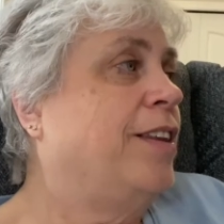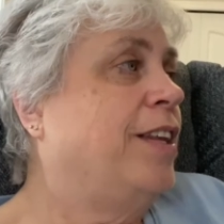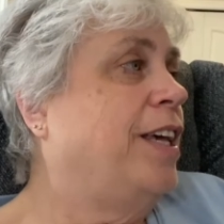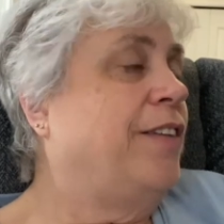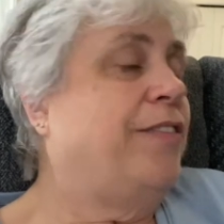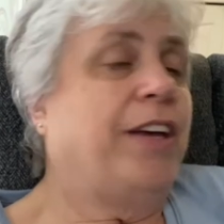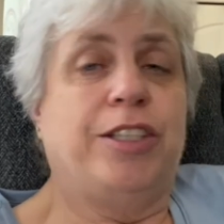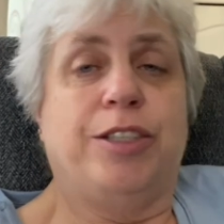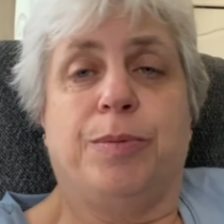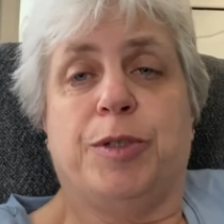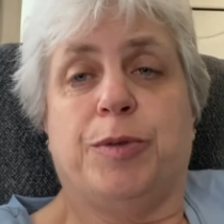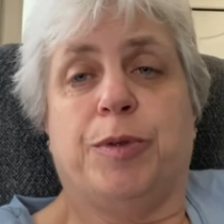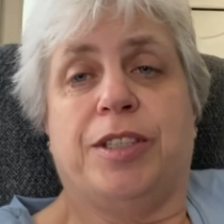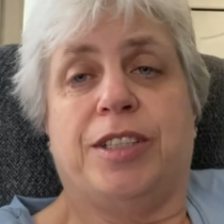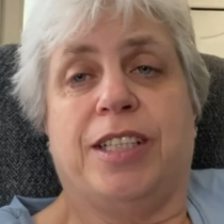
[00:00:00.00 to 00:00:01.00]
The
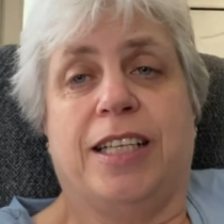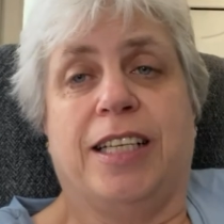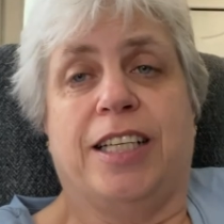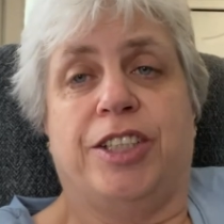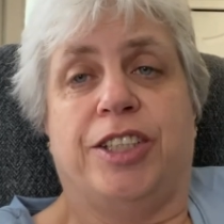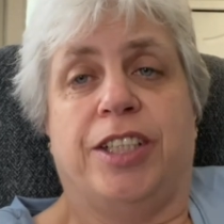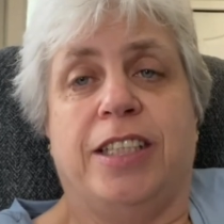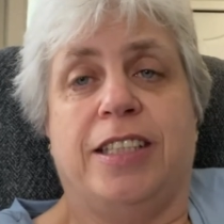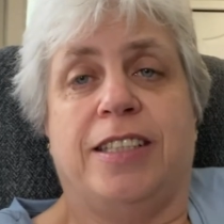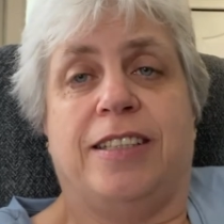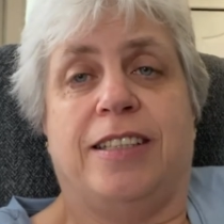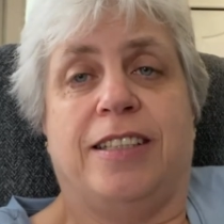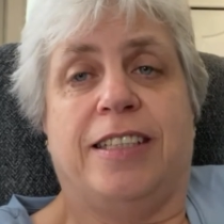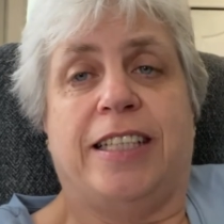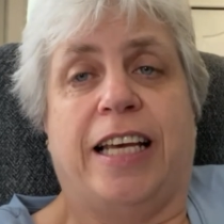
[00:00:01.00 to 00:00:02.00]
vegetables were delicious.
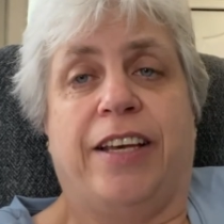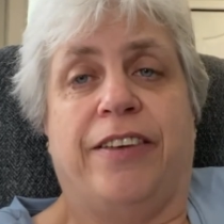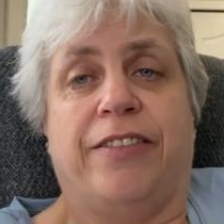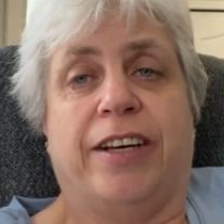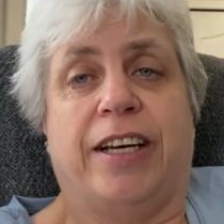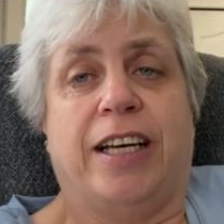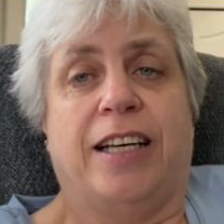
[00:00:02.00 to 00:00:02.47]
Dave